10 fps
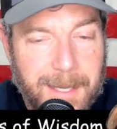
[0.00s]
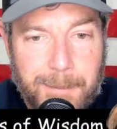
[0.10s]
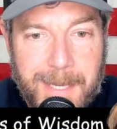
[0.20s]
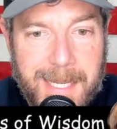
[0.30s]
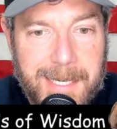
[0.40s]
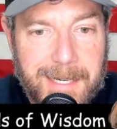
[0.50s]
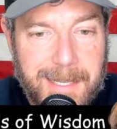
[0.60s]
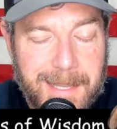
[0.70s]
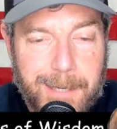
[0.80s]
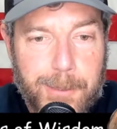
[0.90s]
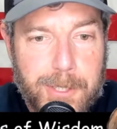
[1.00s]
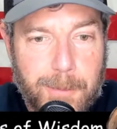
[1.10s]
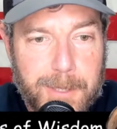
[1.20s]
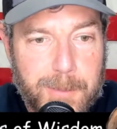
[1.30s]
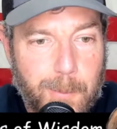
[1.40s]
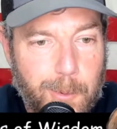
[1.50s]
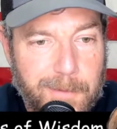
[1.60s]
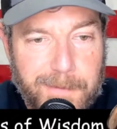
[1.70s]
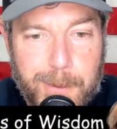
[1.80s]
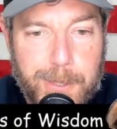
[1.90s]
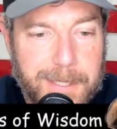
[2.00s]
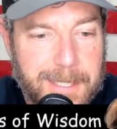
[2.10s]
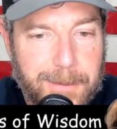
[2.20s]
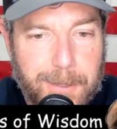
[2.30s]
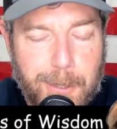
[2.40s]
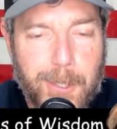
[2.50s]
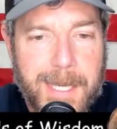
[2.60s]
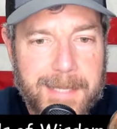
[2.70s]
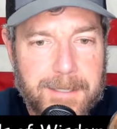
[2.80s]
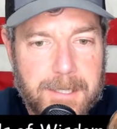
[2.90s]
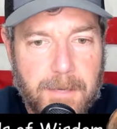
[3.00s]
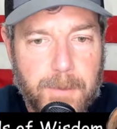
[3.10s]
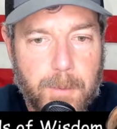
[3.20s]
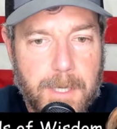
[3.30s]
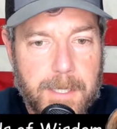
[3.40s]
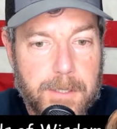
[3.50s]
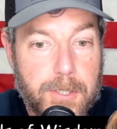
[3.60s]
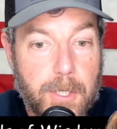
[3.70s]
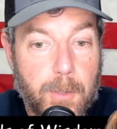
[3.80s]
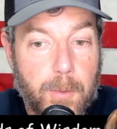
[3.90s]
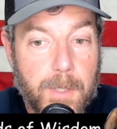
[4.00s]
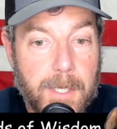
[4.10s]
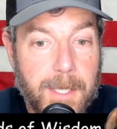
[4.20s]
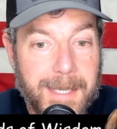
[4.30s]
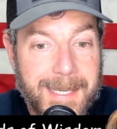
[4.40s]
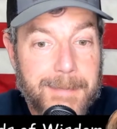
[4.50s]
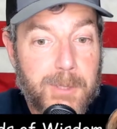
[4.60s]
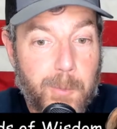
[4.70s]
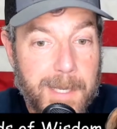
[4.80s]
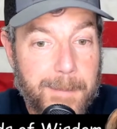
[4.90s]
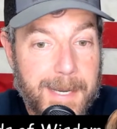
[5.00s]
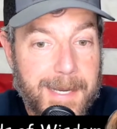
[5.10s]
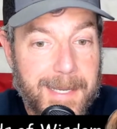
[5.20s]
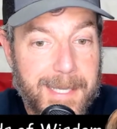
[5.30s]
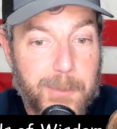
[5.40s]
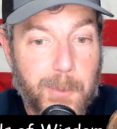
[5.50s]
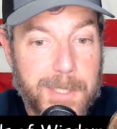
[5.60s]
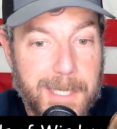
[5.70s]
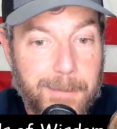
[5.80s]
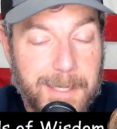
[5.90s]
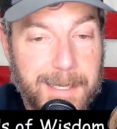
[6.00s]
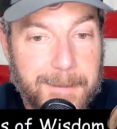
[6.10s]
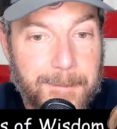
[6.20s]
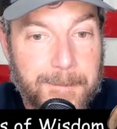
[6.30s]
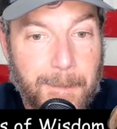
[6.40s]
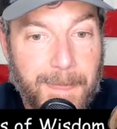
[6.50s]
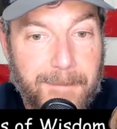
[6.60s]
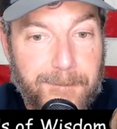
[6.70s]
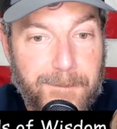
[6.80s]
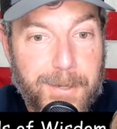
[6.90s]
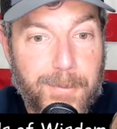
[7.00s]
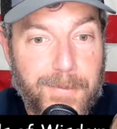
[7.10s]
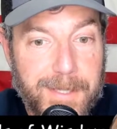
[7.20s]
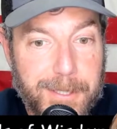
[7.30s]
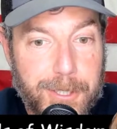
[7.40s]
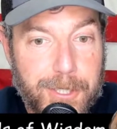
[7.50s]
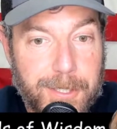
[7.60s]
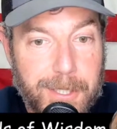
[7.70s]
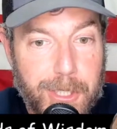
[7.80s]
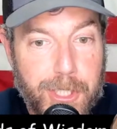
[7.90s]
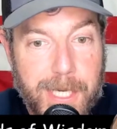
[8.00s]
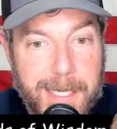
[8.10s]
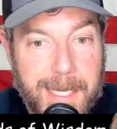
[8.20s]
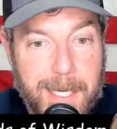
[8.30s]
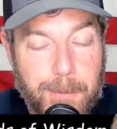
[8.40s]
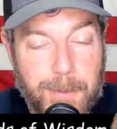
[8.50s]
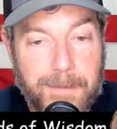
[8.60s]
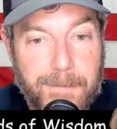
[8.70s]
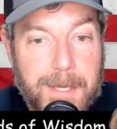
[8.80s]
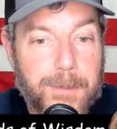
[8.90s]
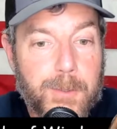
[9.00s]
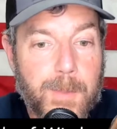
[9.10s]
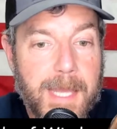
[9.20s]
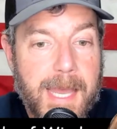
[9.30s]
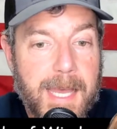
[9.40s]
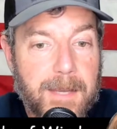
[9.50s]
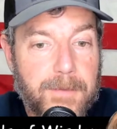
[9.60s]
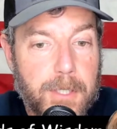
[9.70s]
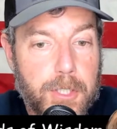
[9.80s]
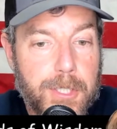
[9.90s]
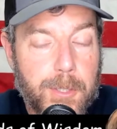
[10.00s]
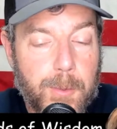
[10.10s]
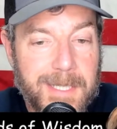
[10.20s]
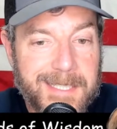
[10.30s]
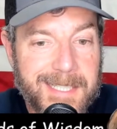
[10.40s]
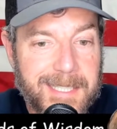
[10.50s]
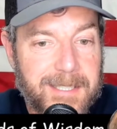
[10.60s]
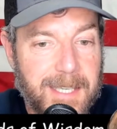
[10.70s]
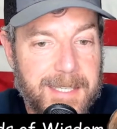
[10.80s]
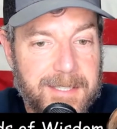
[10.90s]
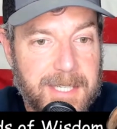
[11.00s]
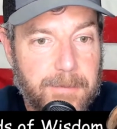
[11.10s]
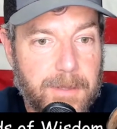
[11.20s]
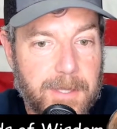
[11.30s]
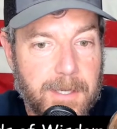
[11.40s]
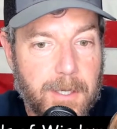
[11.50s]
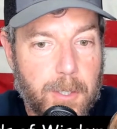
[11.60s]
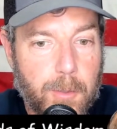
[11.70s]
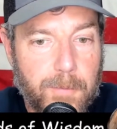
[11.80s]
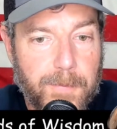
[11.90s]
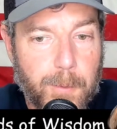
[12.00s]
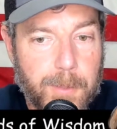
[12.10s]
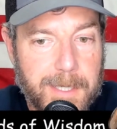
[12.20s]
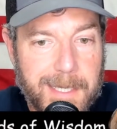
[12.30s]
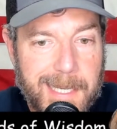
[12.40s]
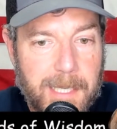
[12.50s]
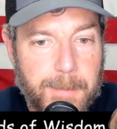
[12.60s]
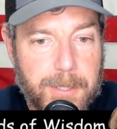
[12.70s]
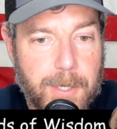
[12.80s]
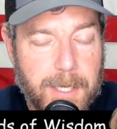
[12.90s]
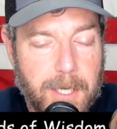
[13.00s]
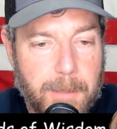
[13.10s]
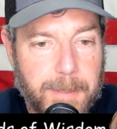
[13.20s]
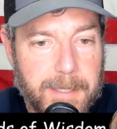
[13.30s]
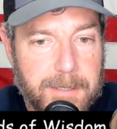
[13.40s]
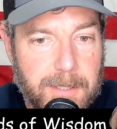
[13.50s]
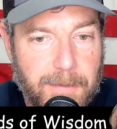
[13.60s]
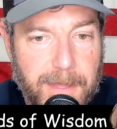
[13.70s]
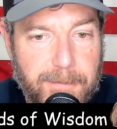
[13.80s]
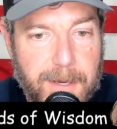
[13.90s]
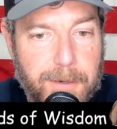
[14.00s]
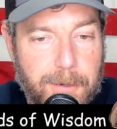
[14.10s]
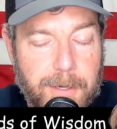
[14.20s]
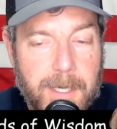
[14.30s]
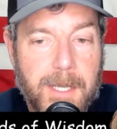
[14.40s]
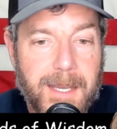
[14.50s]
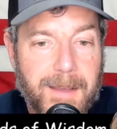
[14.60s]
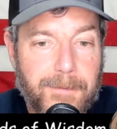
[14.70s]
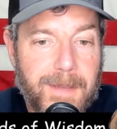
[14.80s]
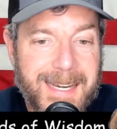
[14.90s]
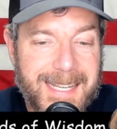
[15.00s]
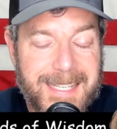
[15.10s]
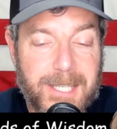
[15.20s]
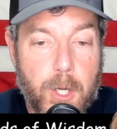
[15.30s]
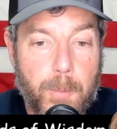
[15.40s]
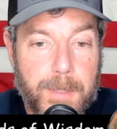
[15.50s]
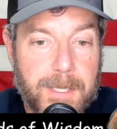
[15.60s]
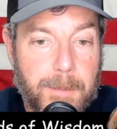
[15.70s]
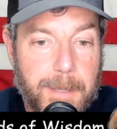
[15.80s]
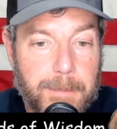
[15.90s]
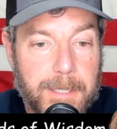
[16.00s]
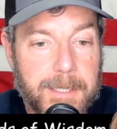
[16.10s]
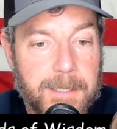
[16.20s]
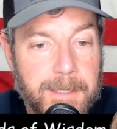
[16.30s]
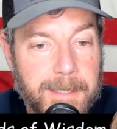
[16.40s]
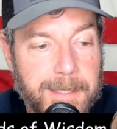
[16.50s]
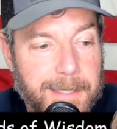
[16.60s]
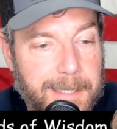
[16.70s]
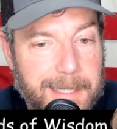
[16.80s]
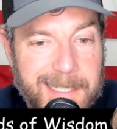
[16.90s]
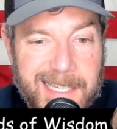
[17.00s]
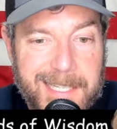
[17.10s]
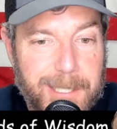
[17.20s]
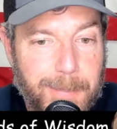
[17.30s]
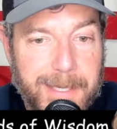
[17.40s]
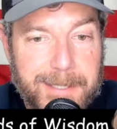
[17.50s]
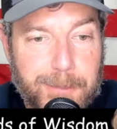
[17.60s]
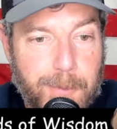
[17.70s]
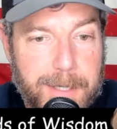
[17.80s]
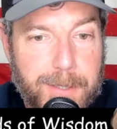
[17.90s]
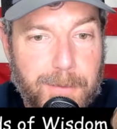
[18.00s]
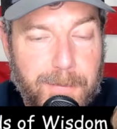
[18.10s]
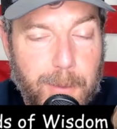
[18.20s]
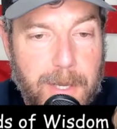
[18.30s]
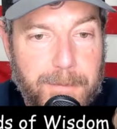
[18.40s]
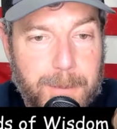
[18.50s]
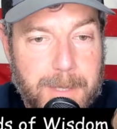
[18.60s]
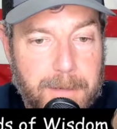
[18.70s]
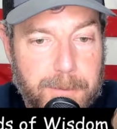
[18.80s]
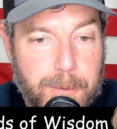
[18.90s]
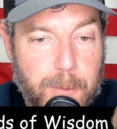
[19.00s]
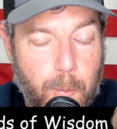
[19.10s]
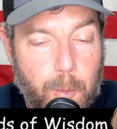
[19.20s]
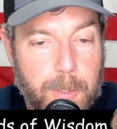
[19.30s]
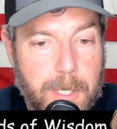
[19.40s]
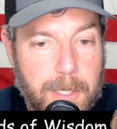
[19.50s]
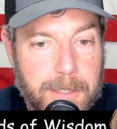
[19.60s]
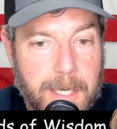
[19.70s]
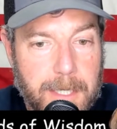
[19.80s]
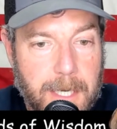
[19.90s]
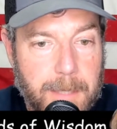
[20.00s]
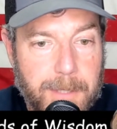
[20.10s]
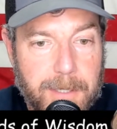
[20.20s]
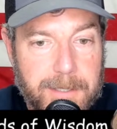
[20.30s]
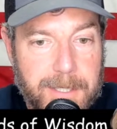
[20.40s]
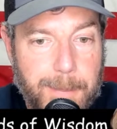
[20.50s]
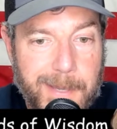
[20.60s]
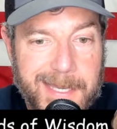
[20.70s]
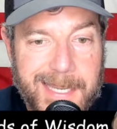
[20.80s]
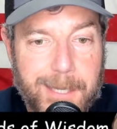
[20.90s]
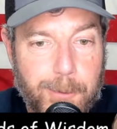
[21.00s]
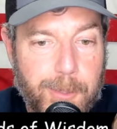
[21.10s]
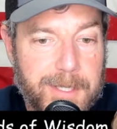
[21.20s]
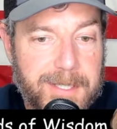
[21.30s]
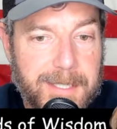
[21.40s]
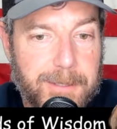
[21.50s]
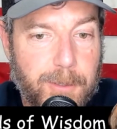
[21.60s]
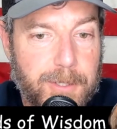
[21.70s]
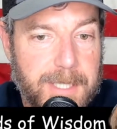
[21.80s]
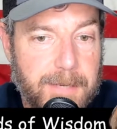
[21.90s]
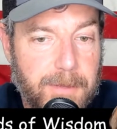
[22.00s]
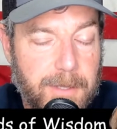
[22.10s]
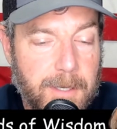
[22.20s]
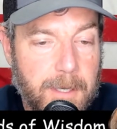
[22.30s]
Man, there is so much more. Food trucks out there, all kinds of stuff going on. So come swing by, as we're dubbing it, Vendor Village. Check out the vendors we have June 6th and 7th, Holt, Florida, Element Training Complex. The vendor event is open to the public. Easy place to register for law enforcement officers, warhog.com. You're going to see pick either the 6th or the 7th.